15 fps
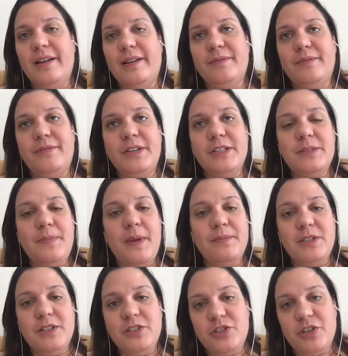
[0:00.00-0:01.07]
First
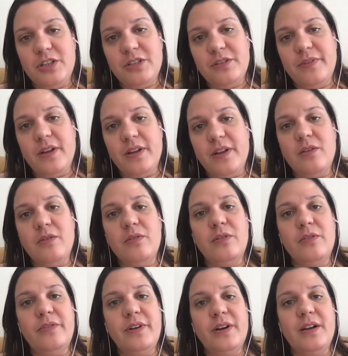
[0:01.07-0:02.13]
Baptist Church in
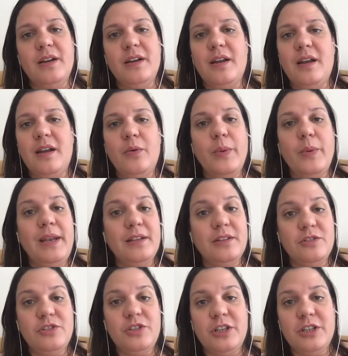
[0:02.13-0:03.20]
Vancouver, Wellington
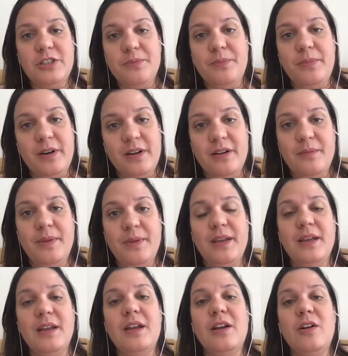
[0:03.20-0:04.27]
Church in Burnaby,
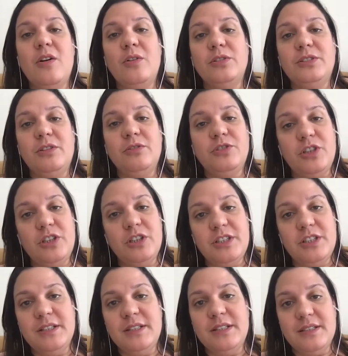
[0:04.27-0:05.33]
Coastal Church
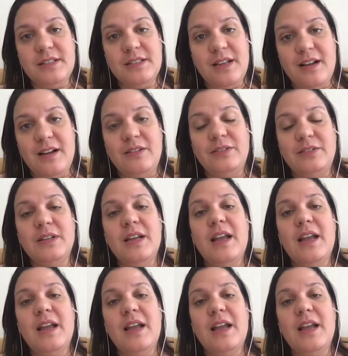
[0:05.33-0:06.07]
in downtown,